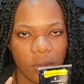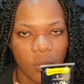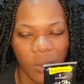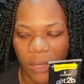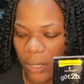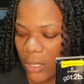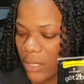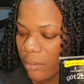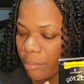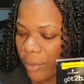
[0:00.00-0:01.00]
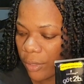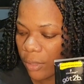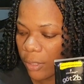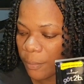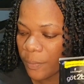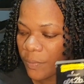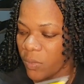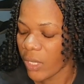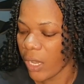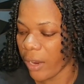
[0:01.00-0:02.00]
with this product.
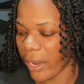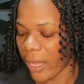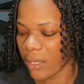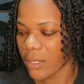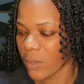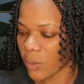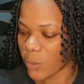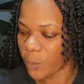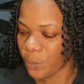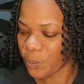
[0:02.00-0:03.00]
Alright, so